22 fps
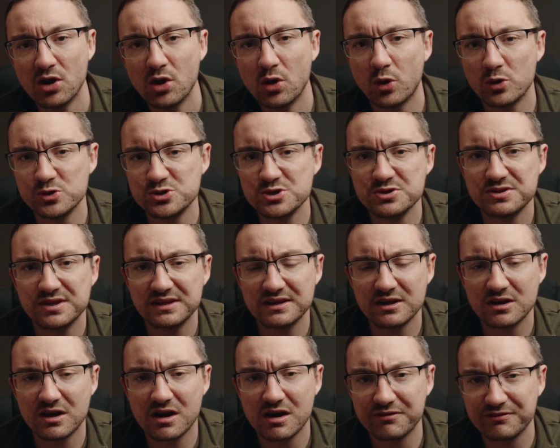or do you think
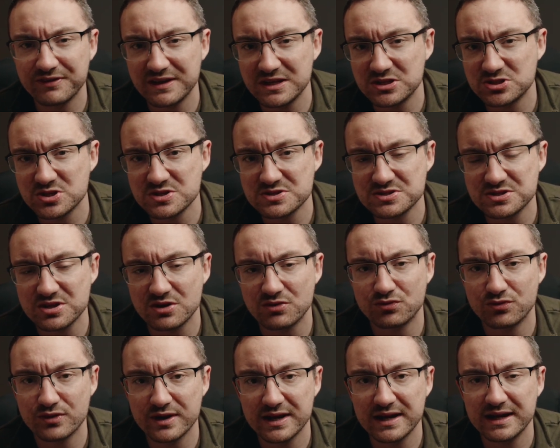there are features that
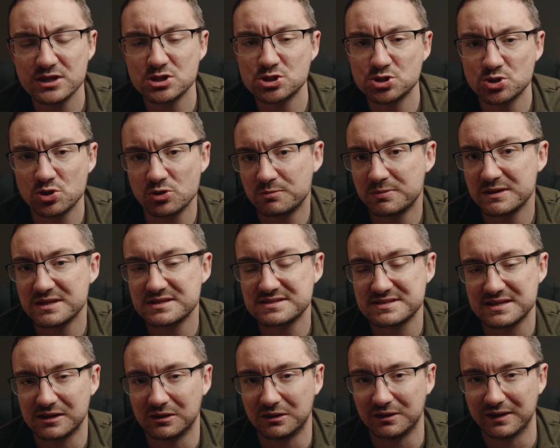really should be
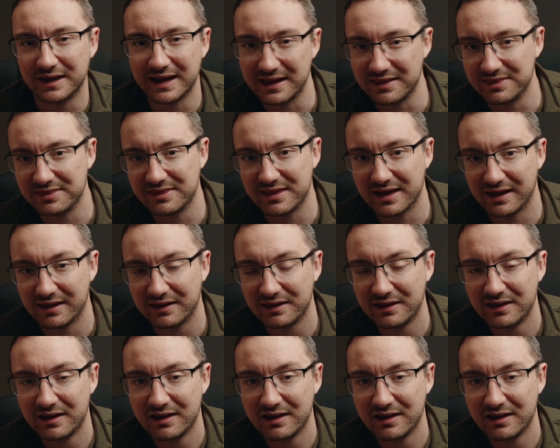still in there?